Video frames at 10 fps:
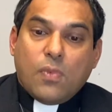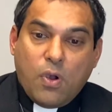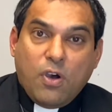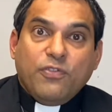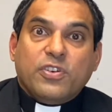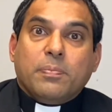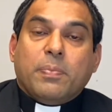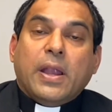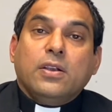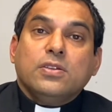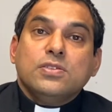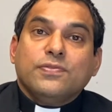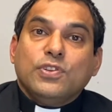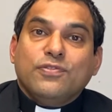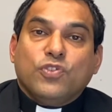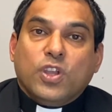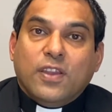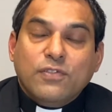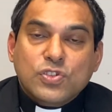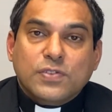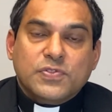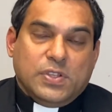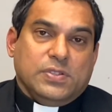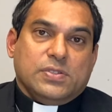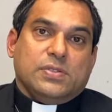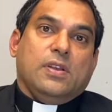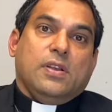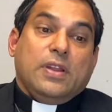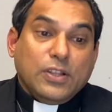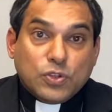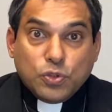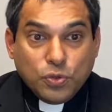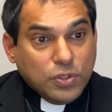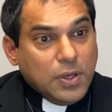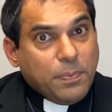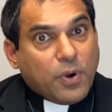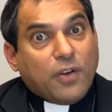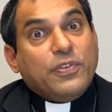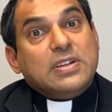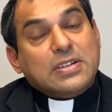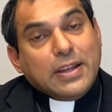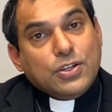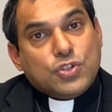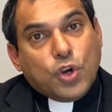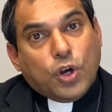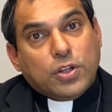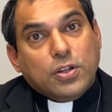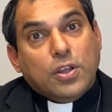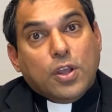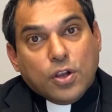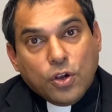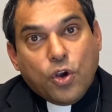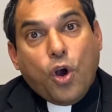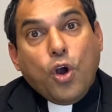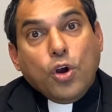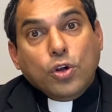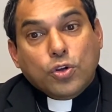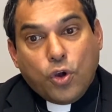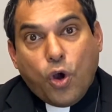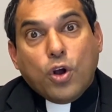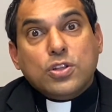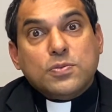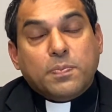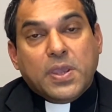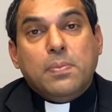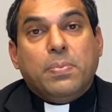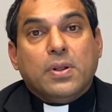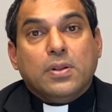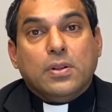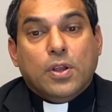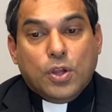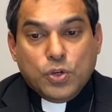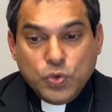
of repentance for the forgiveness of sins. Like through the prophets like John, God calls people to